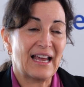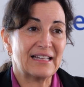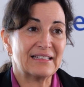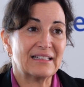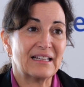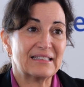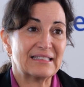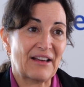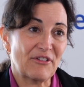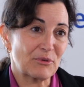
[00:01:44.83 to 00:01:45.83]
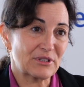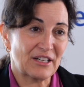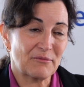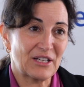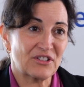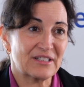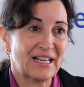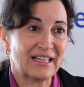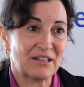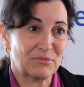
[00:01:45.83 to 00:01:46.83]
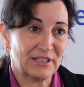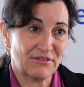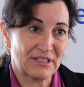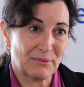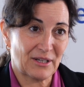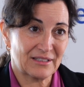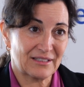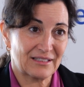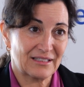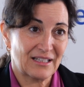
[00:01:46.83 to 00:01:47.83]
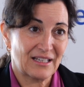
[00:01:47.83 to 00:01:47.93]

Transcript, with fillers: and 7% of patients had a complete response.